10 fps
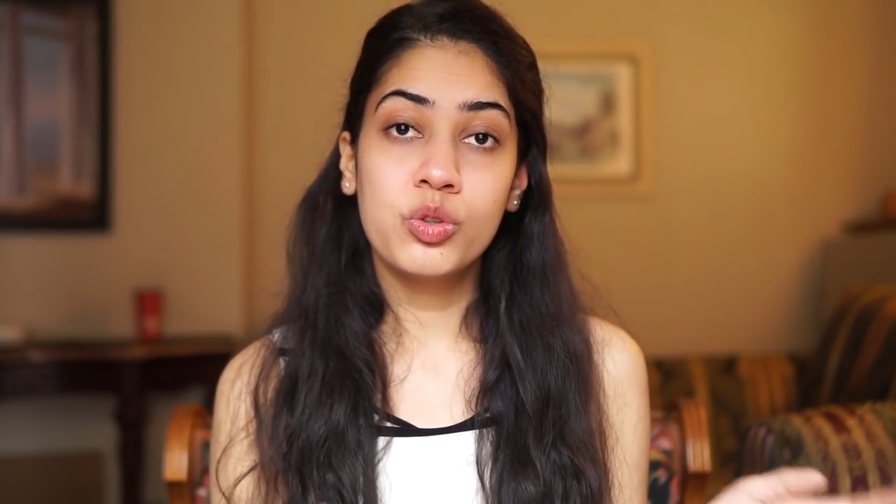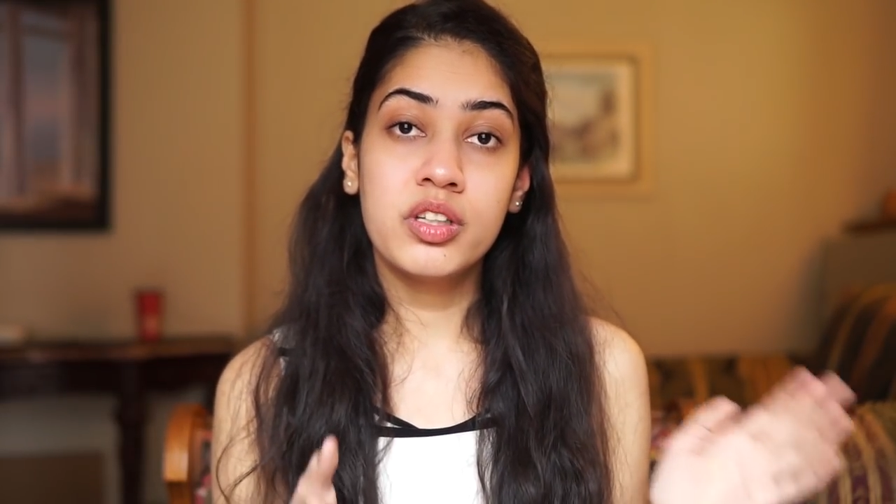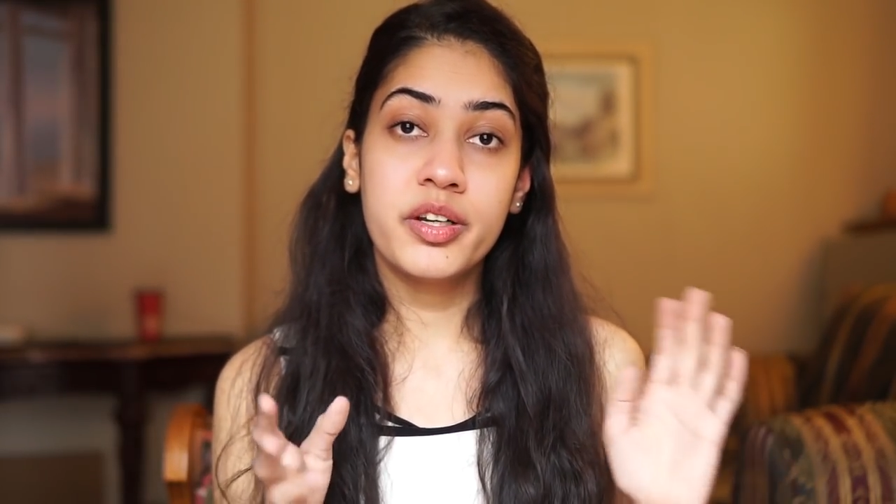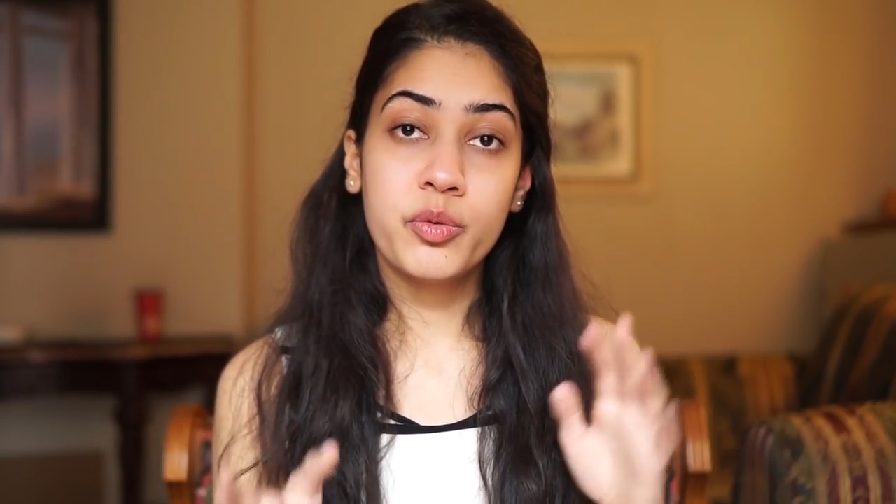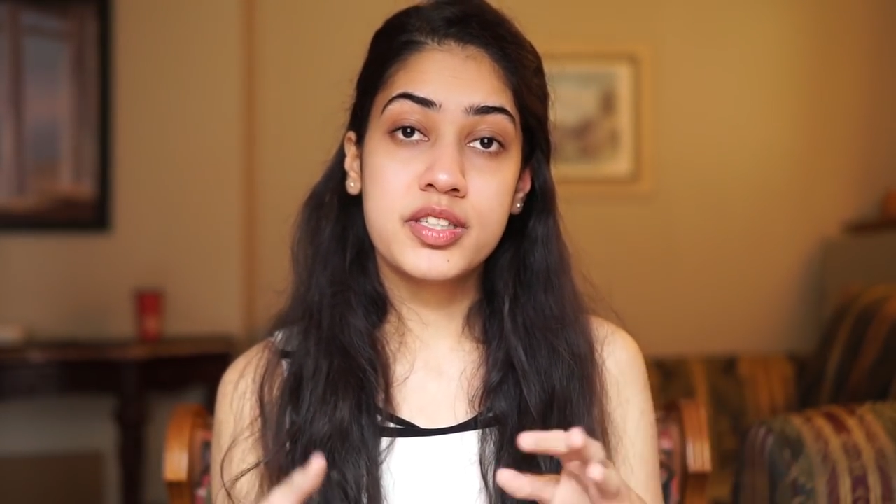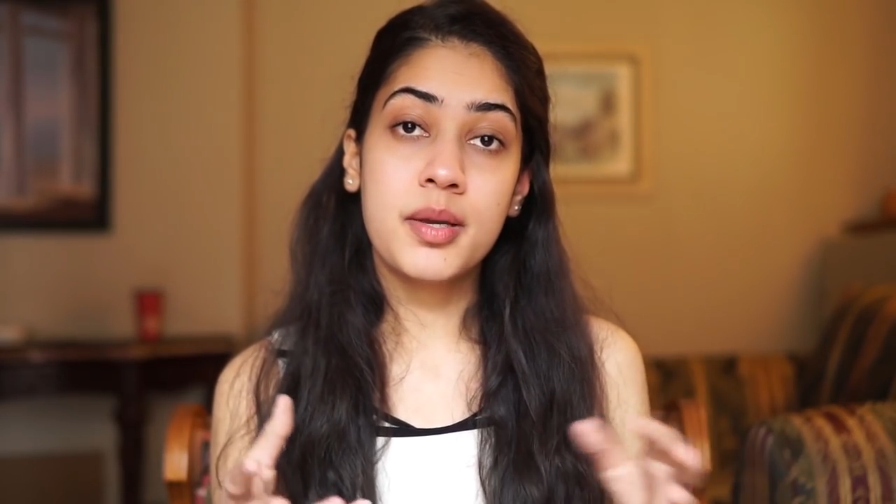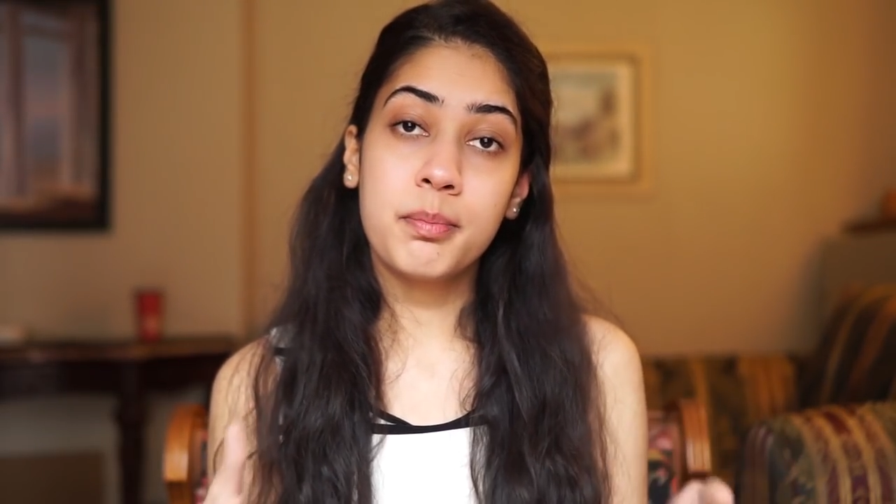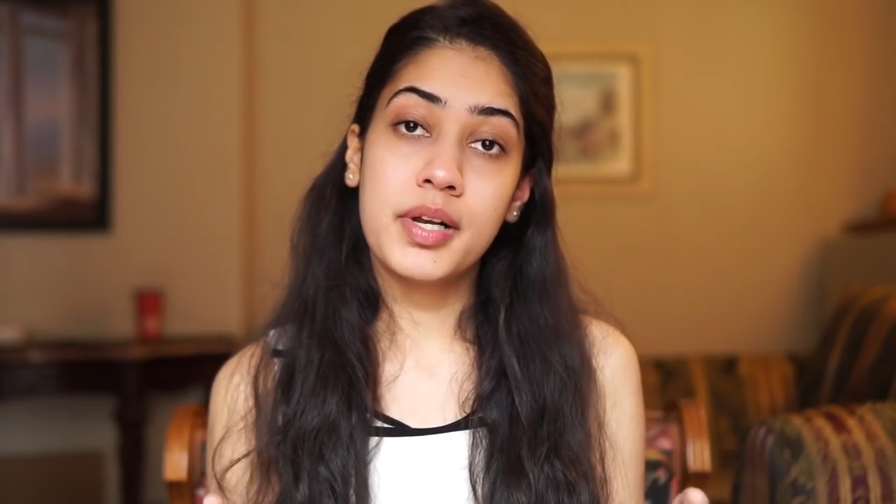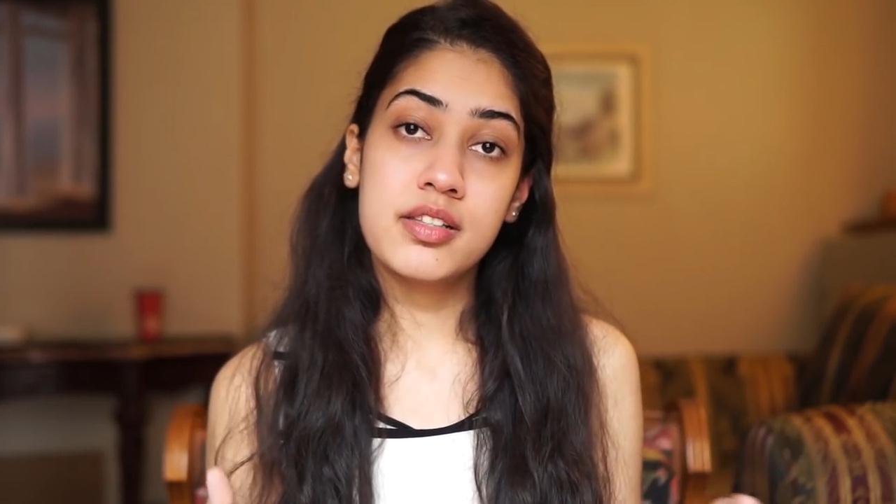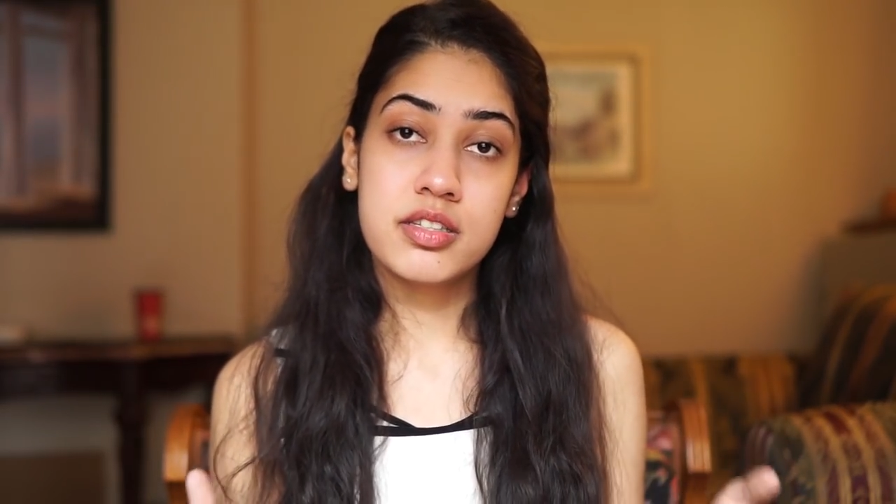it was
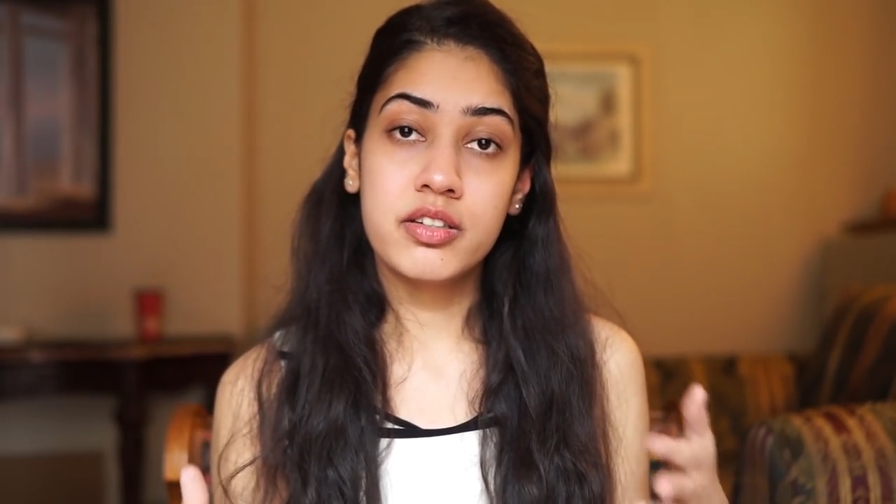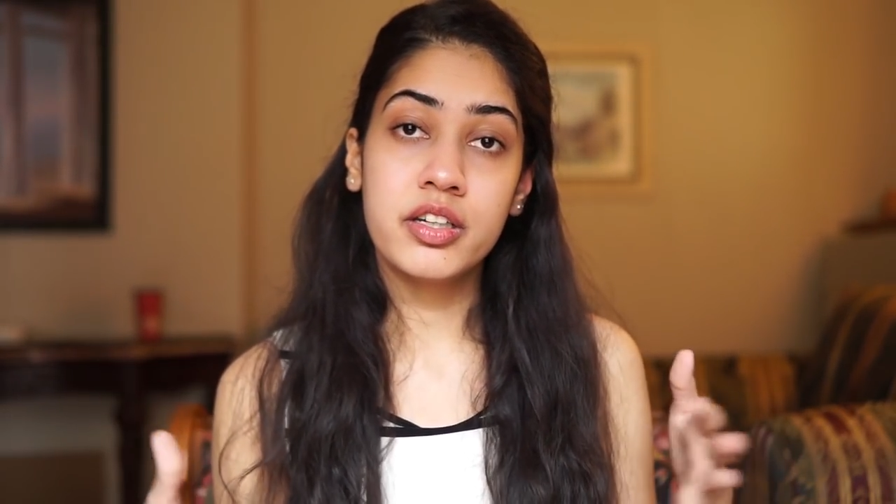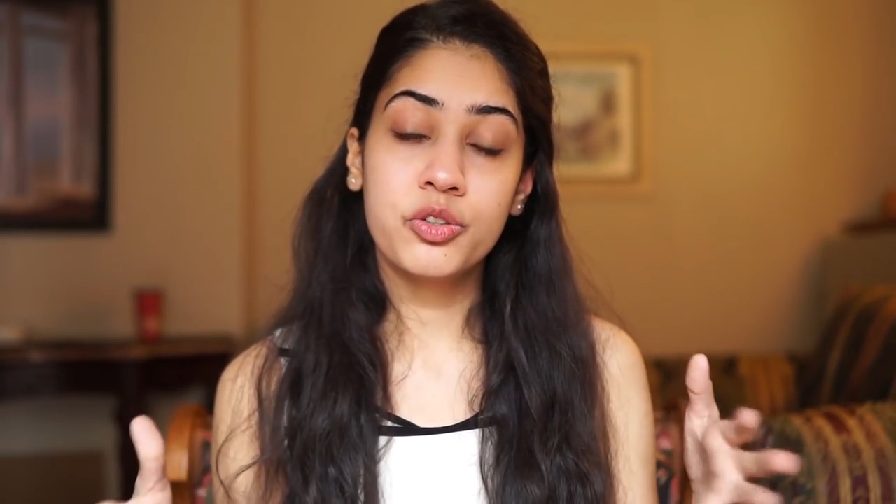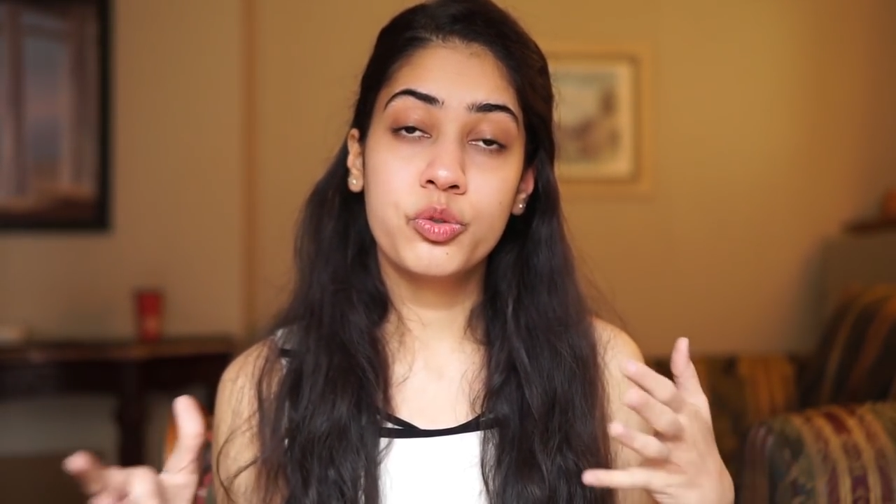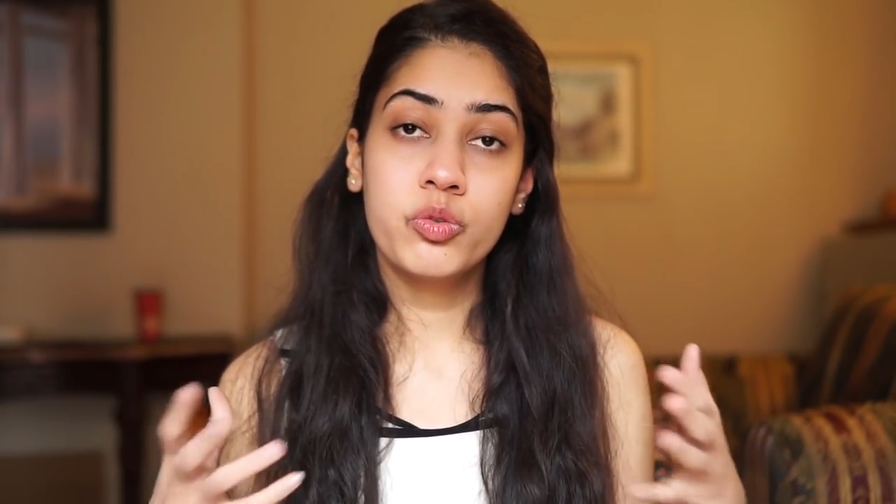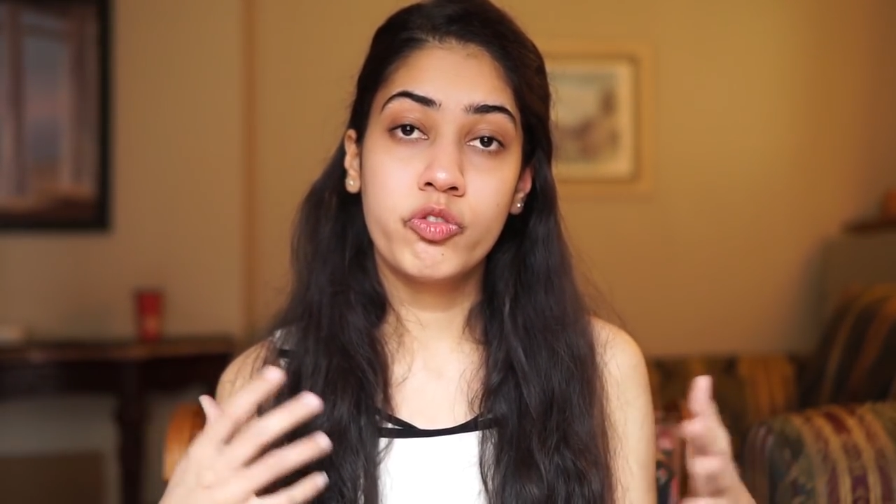compulsory to